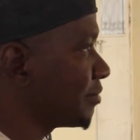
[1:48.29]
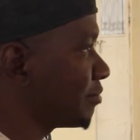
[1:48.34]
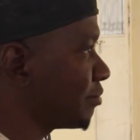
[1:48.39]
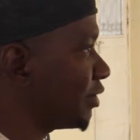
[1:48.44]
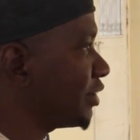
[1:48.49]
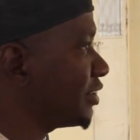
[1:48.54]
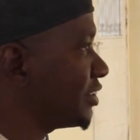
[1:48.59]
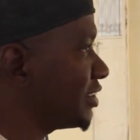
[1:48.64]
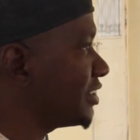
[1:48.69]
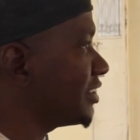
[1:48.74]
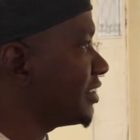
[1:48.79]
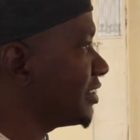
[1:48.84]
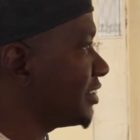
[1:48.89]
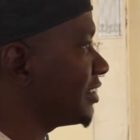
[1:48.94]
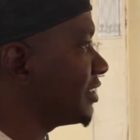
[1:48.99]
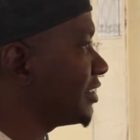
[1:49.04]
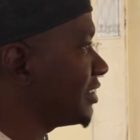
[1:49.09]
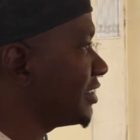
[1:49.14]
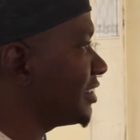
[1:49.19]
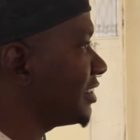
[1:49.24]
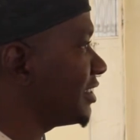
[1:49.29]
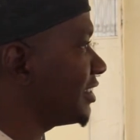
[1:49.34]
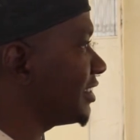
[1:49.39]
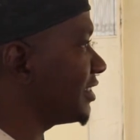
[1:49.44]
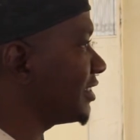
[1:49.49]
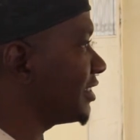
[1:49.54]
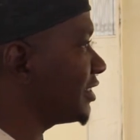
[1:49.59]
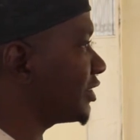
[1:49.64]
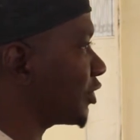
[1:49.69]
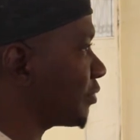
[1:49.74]
But
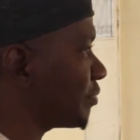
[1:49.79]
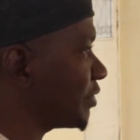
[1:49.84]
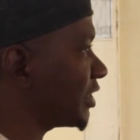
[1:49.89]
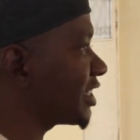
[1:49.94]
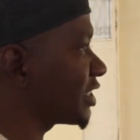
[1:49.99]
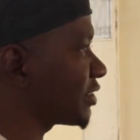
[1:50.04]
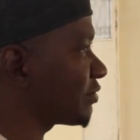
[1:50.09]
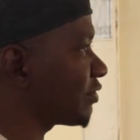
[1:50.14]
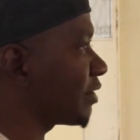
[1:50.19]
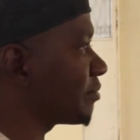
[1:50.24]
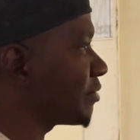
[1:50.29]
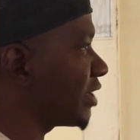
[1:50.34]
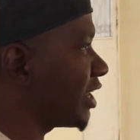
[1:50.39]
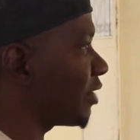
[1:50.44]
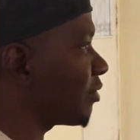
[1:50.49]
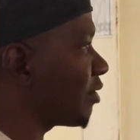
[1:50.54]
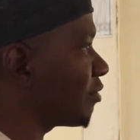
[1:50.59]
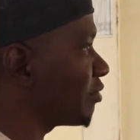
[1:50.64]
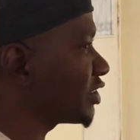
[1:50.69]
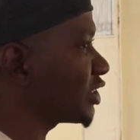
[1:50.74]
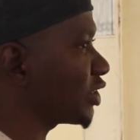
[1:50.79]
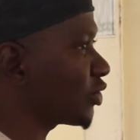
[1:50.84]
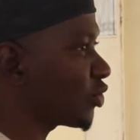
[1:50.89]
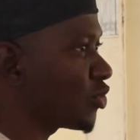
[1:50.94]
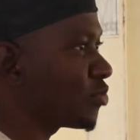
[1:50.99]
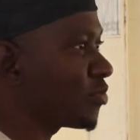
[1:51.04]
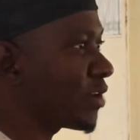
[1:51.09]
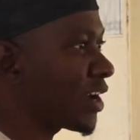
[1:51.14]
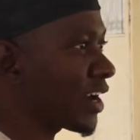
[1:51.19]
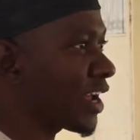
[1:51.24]
the topic is familiar. When we said
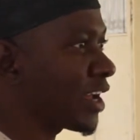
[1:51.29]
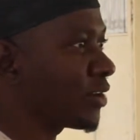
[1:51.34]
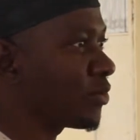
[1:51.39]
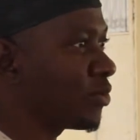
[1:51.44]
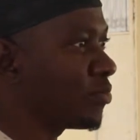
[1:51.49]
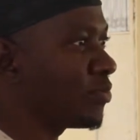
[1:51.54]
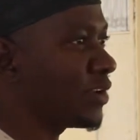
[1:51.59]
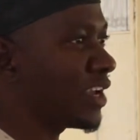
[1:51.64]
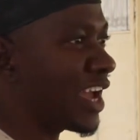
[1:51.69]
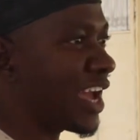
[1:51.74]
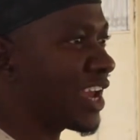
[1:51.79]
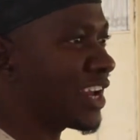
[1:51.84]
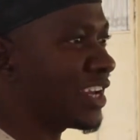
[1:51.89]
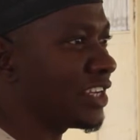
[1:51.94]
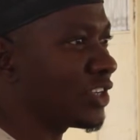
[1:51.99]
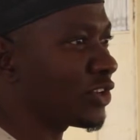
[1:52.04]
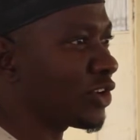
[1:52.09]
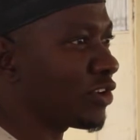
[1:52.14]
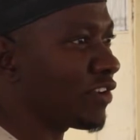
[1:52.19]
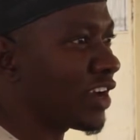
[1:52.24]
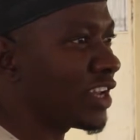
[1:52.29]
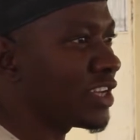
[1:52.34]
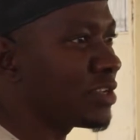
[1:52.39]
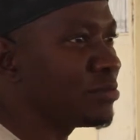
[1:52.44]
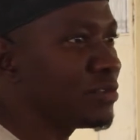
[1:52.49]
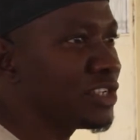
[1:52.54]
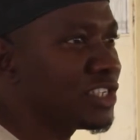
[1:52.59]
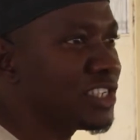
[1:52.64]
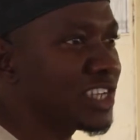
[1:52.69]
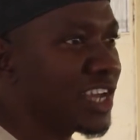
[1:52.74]
human right, we'll be hearing it over the
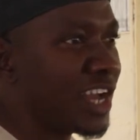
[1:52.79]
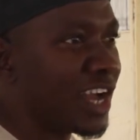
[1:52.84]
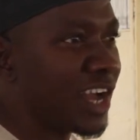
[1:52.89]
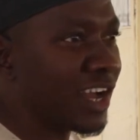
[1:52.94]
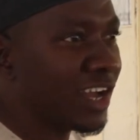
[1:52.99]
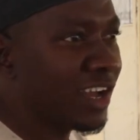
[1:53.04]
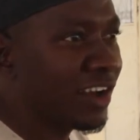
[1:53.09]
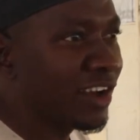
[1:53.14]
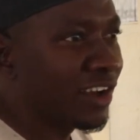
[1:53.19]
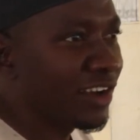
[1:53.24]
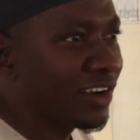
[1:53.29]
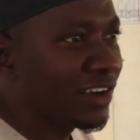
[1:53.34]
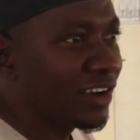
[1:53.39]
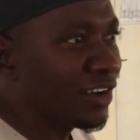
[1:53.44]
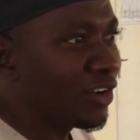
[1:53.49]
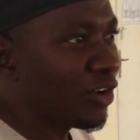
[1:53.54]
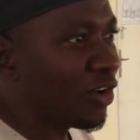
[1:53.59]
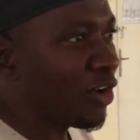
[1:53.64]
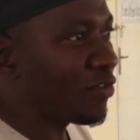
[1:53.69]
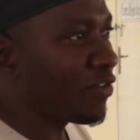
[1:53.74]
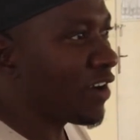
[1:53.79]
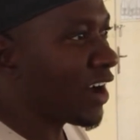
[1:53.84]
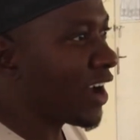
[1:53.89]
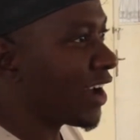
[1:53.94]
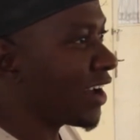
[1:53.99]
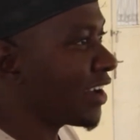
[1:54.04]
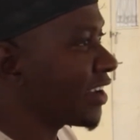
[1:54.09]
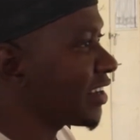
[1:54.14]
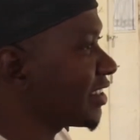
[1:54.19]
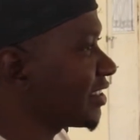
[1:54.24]
media,
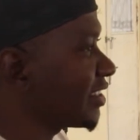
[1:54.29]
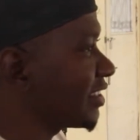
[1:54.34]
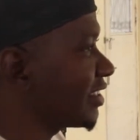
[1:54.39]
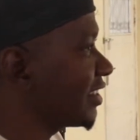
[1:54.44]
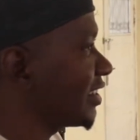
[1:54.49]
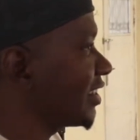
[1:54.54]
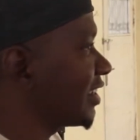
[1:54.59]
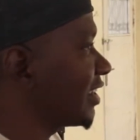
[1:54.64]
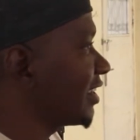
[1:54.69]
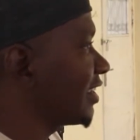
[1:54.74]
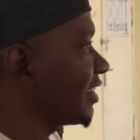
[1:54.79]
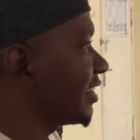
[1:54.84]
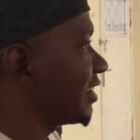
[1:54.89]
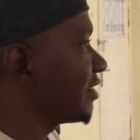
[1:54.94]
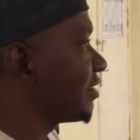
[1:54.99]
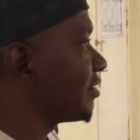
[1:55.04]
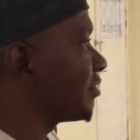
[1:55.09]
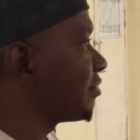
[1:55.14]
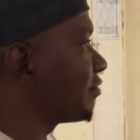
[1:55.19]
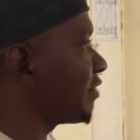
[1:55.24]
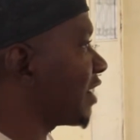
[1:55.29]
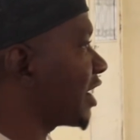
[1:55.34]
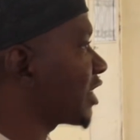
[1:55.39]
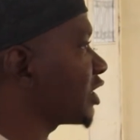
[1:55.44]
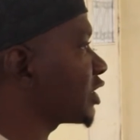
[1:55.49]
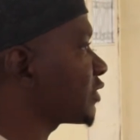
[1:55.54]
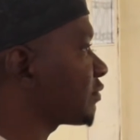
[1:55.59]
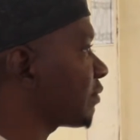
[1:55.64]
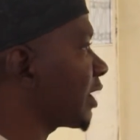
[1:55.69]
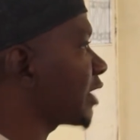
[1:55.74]
over
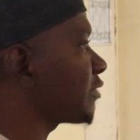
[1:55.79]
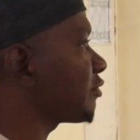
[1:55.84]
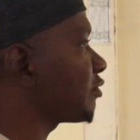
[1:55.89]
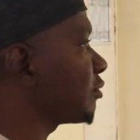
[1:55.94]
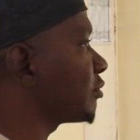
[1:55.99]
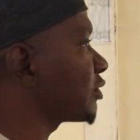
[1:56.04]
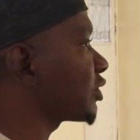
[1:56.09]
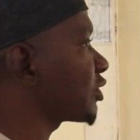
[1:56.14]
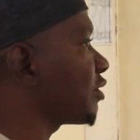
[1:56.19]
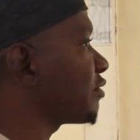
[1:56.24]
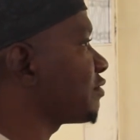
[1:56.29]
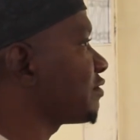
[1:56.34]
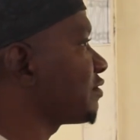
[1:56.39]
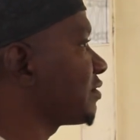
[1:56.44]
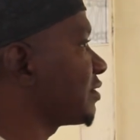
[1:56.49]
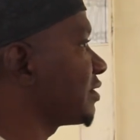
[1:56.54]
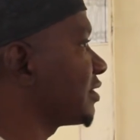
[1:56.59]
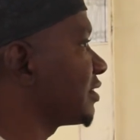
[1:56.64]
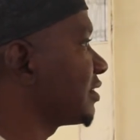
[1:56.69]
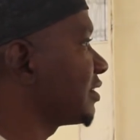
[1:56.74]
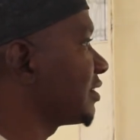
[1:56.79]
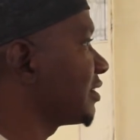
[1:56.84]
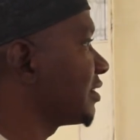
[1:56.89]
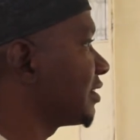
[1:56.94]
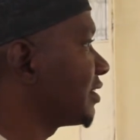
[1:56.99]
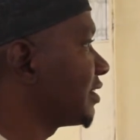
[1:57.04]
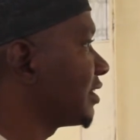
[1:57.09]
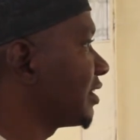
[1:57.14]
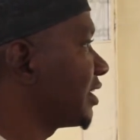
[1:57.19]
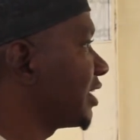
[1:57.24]
various platforms of
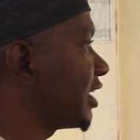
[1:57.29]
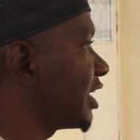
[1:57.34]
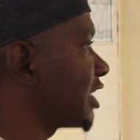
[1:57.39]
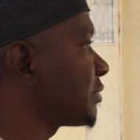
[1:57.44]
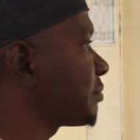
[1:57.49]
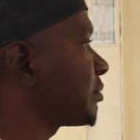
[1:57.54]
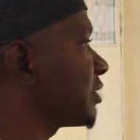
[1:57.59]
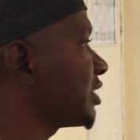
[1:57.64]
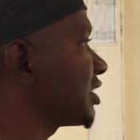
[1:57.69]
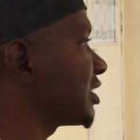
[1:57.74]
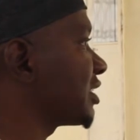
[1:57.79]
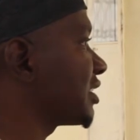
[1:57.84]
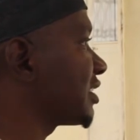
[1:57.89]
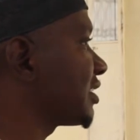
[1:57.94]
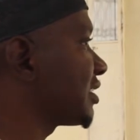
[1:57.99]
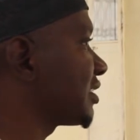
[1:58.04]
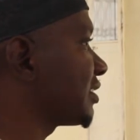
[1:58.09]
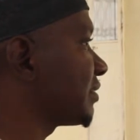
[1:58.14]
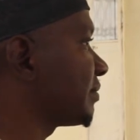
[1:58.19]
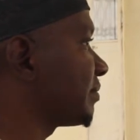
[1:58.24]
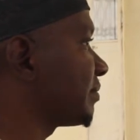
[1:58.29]
expressions.